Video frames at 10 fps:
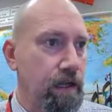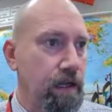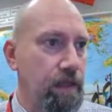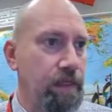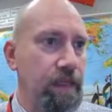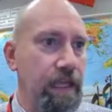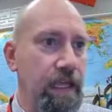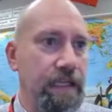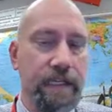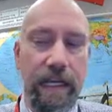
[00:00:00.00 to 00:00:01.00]
uh,
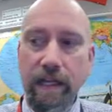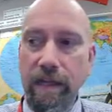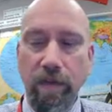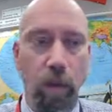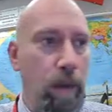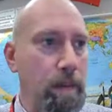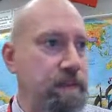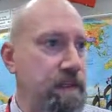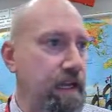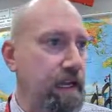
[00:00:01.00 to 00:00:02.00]
the title of the
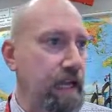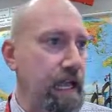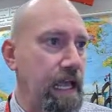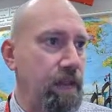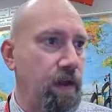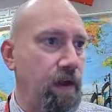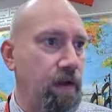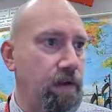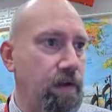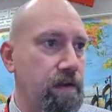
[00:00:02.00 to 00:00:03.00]
website and the
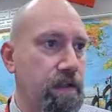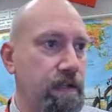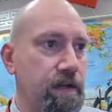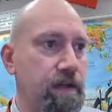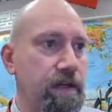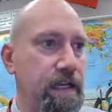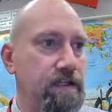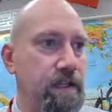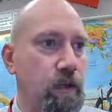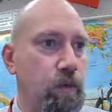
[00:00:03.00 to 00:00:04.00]
article here
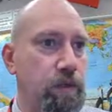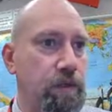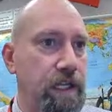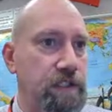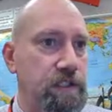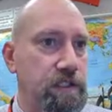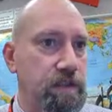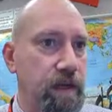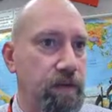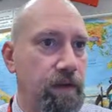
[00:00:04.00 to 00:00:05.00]
has got quotations
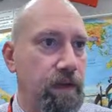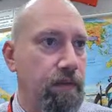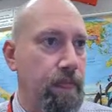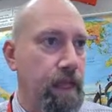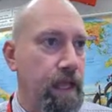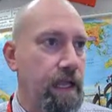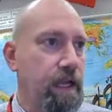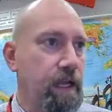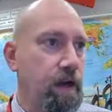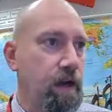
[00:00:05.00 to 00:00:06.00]
around it and
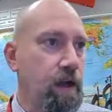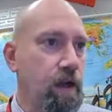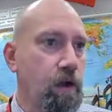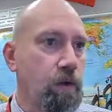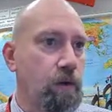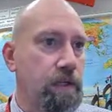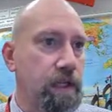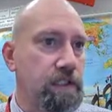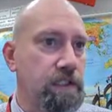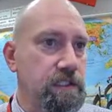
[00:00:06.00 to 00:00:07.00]
here
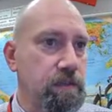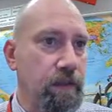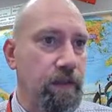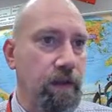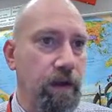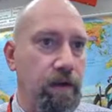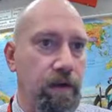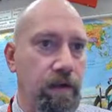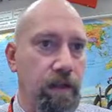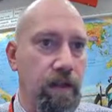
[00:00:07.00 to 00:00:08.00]
quotations around the
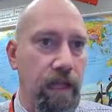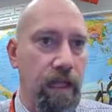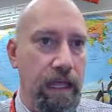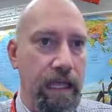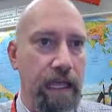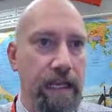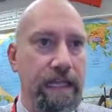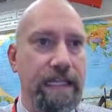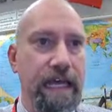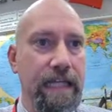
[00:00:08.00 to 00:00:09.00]
article
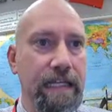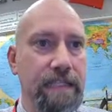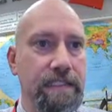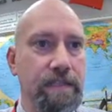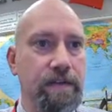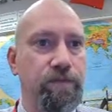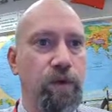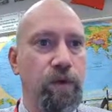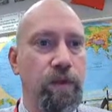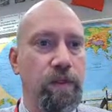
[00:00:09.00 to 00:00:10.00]
and italics
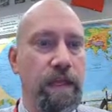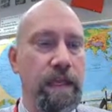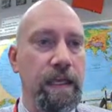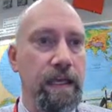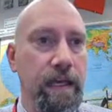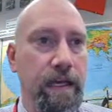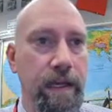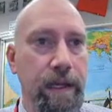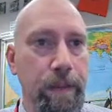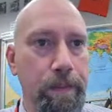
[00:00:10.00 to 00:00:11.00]
for the
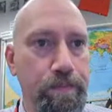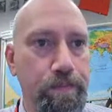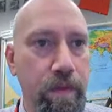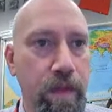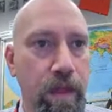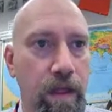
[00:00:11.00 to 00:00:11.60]
um,